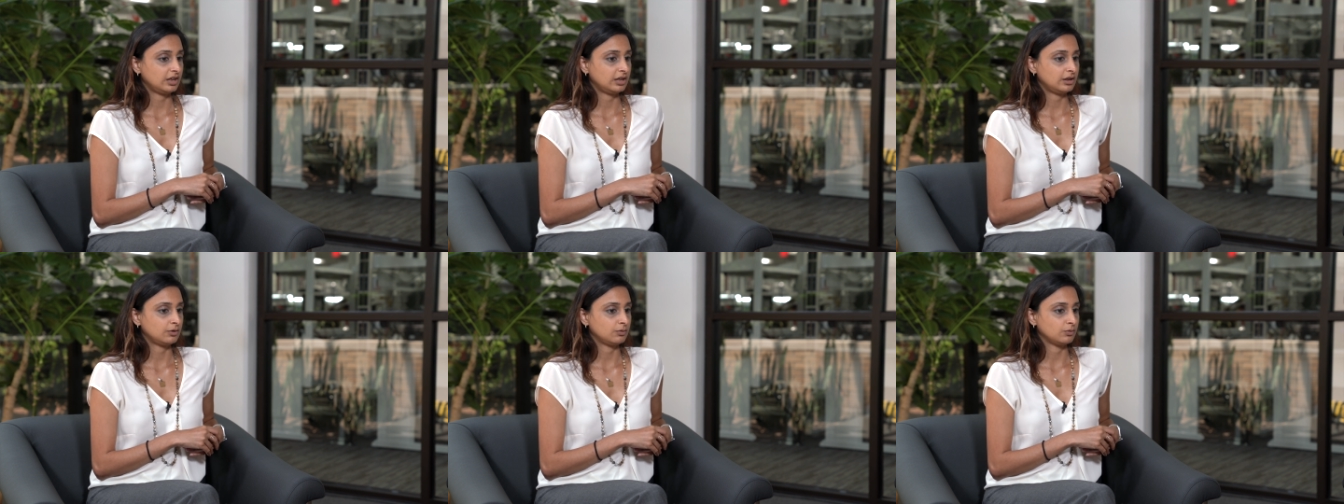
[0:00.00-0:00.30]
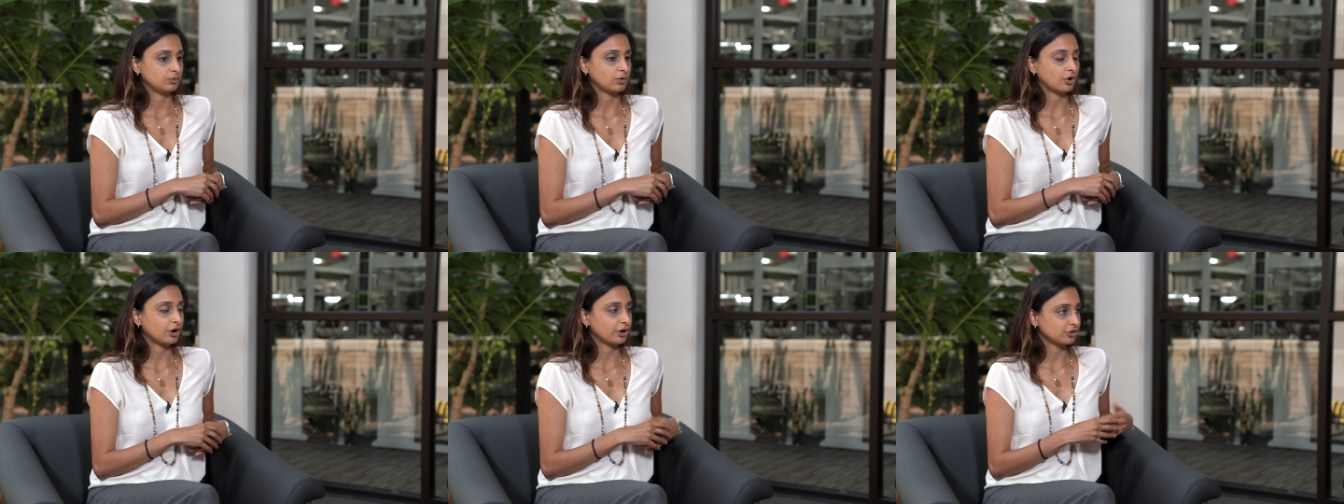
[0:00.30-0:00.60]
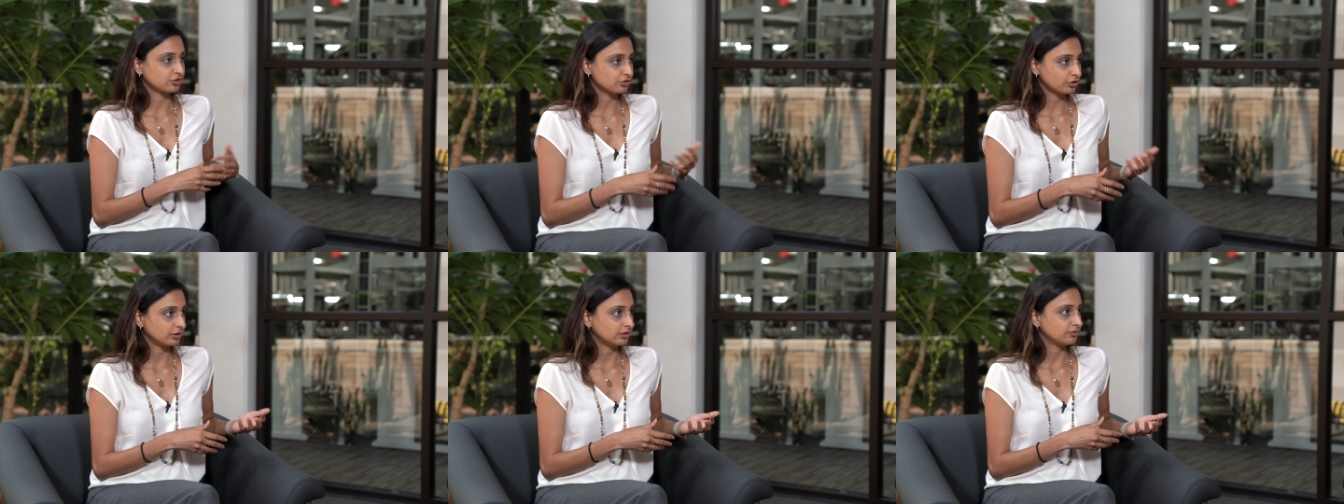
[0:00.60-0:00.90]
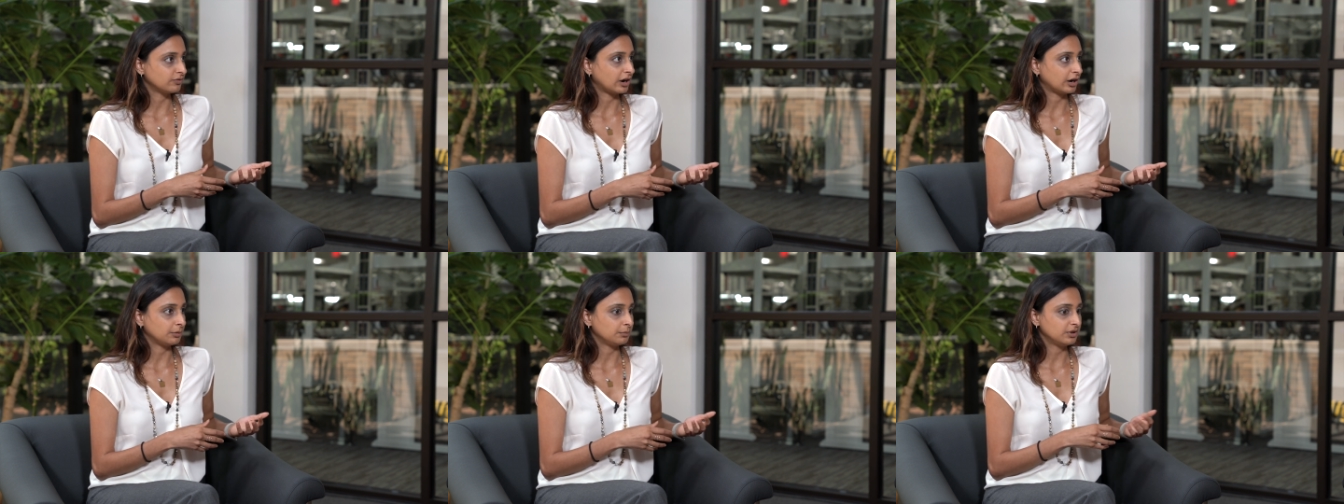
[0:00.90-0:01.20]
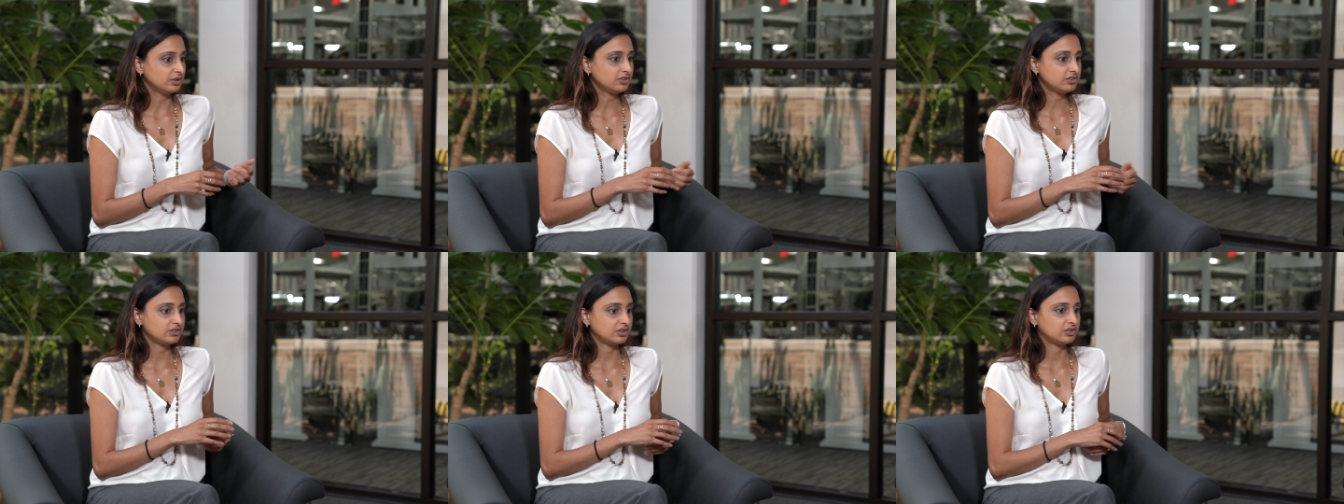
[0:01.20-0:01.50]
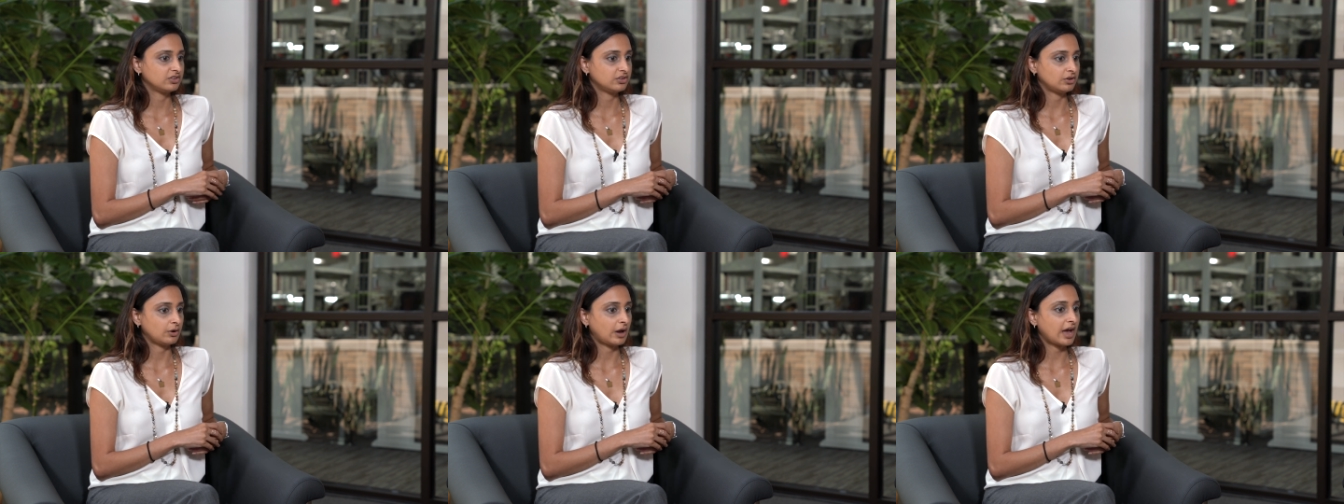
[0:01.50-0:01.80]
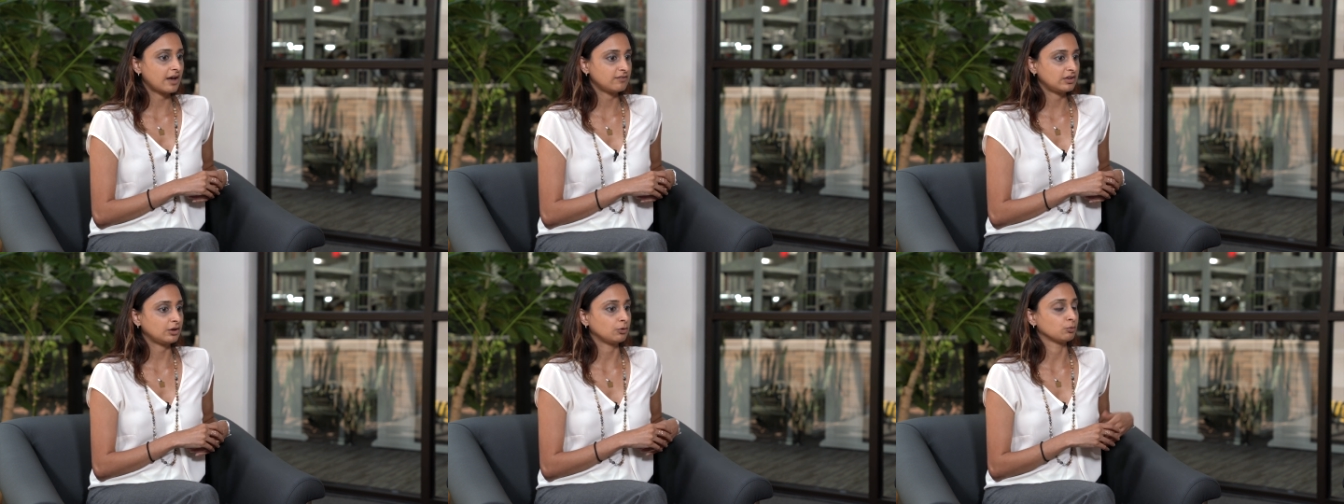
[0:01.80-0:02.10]
in harsher environments, and so
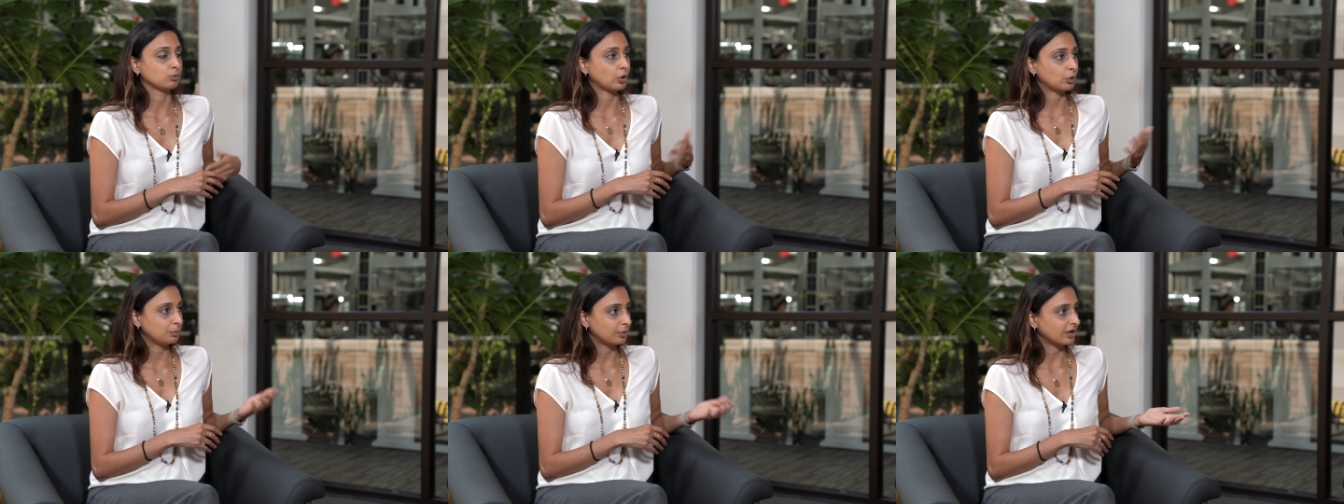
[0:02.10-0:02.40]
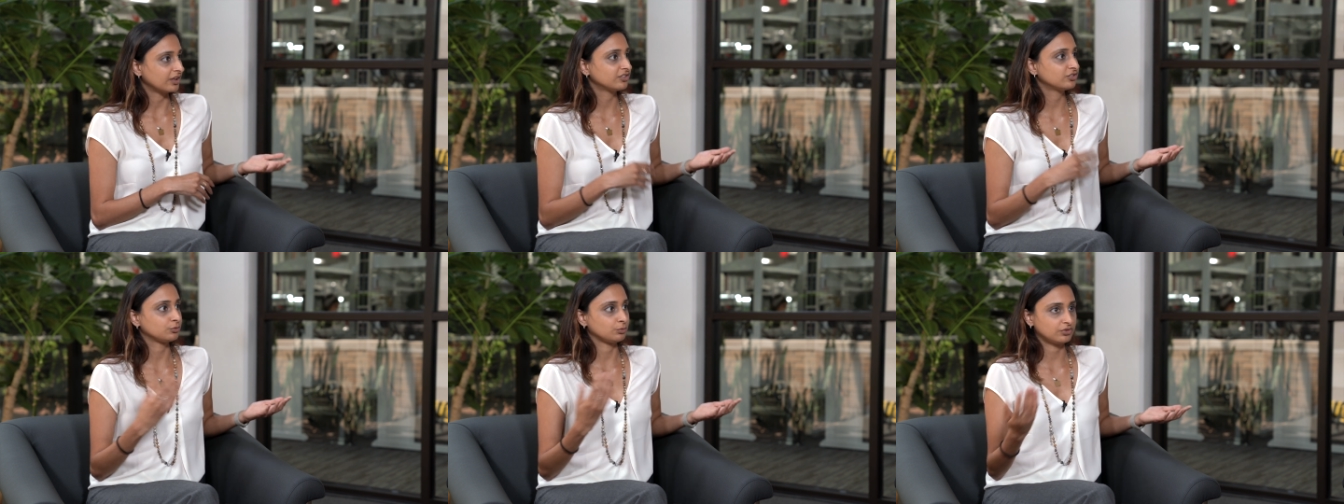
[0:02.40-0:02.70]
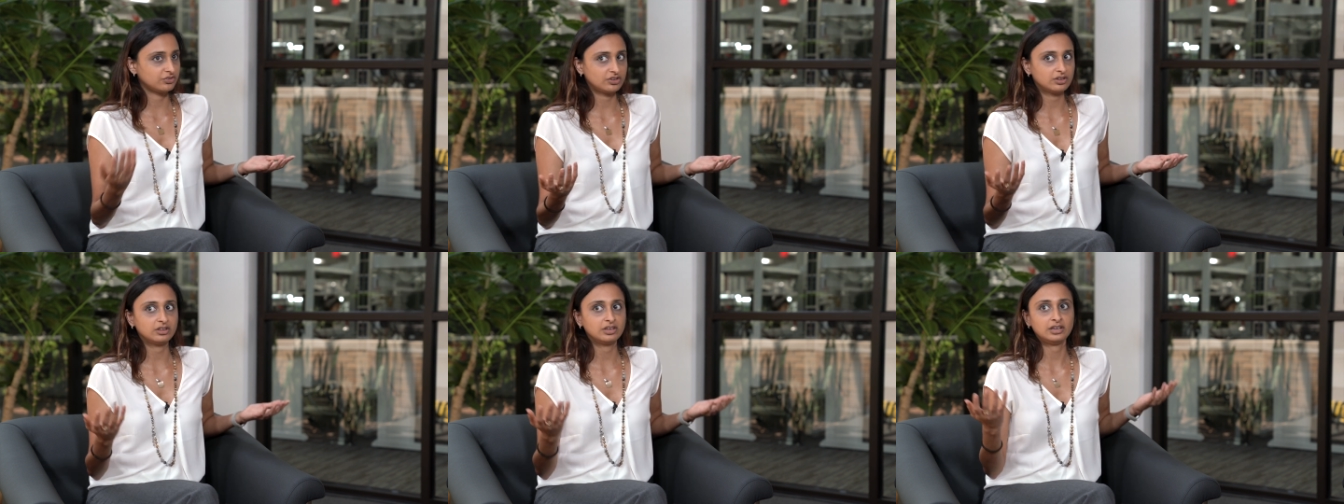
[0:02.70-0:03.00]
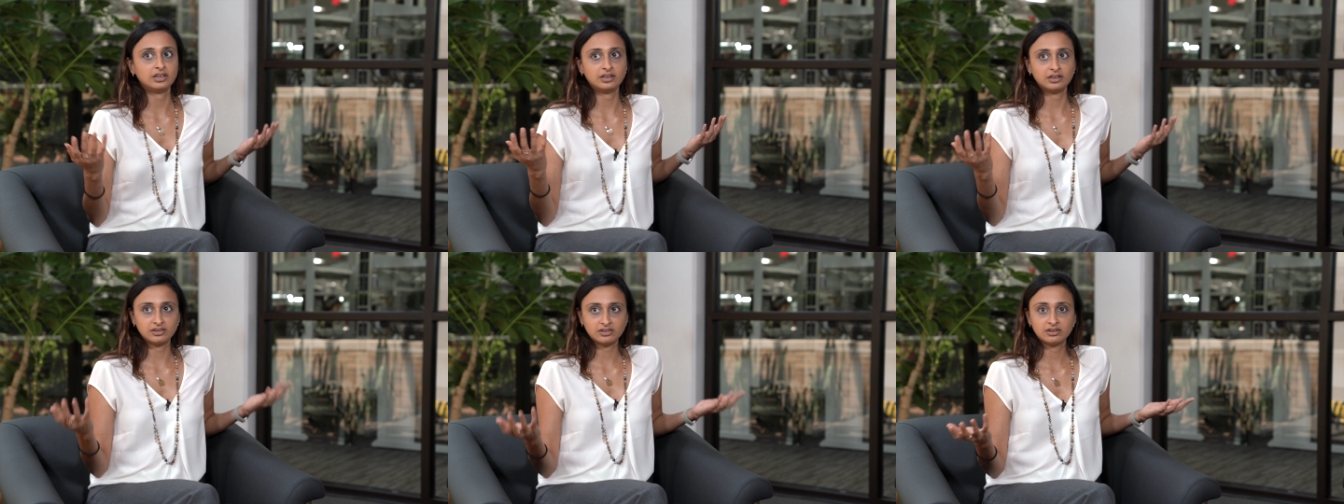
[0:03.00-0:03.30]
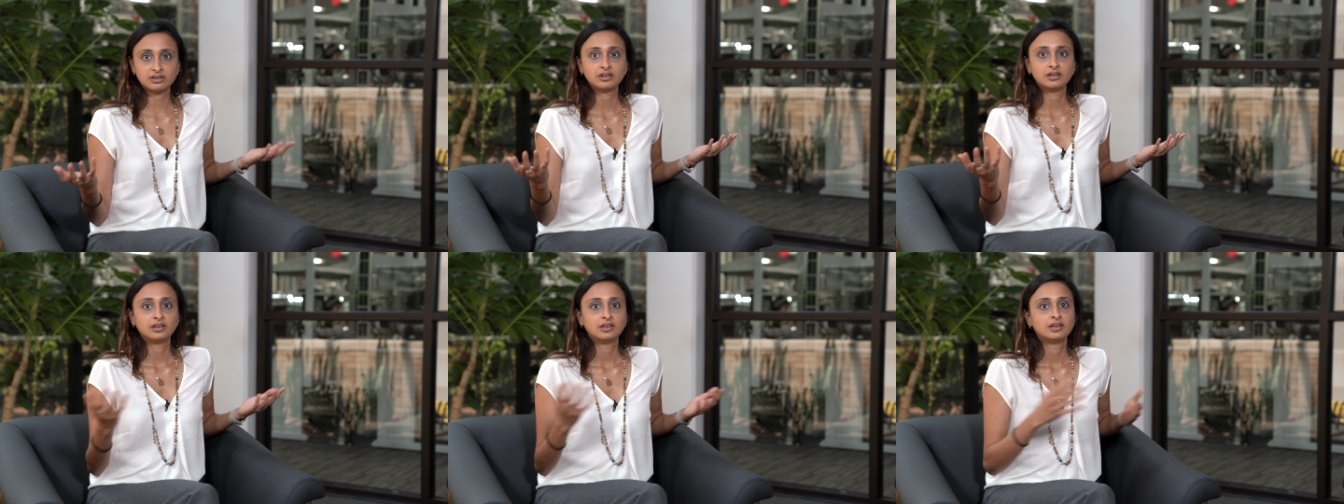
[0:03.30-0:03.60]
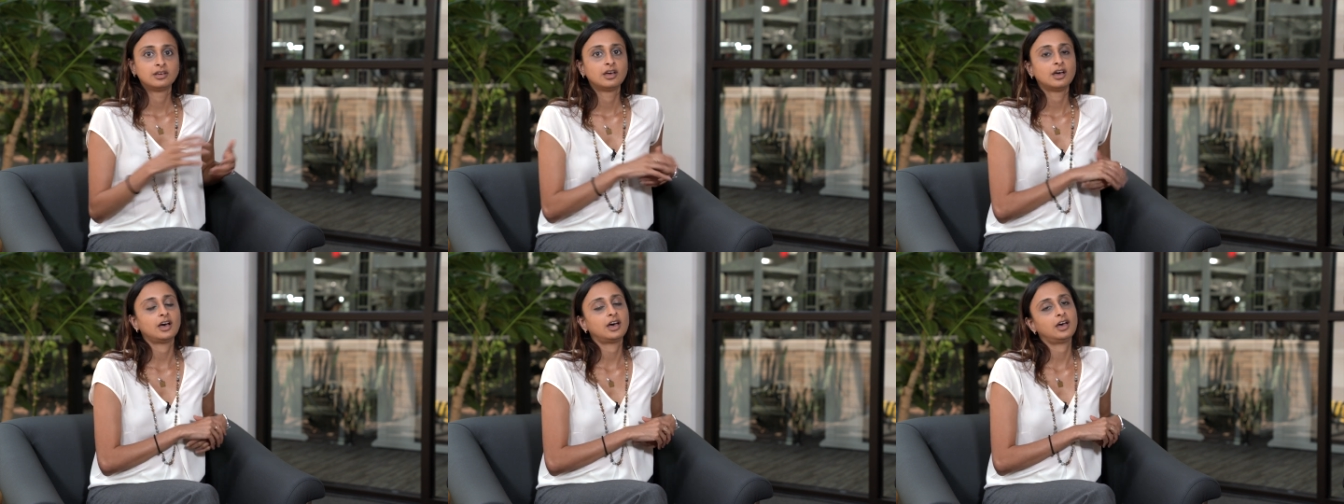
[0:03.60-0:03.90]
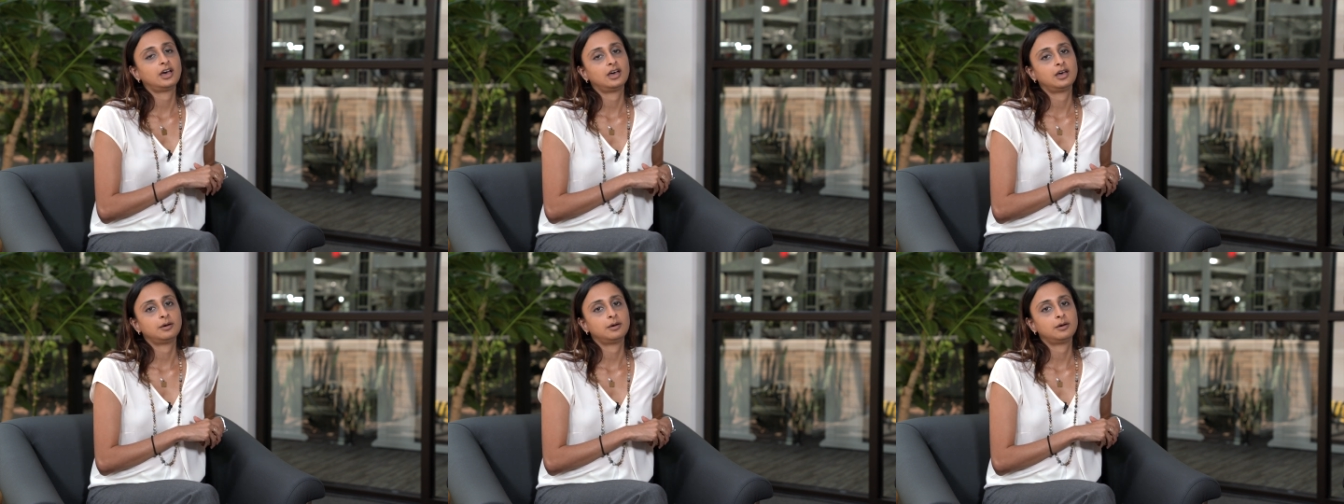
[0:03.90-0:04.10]
having robust, resilient uh,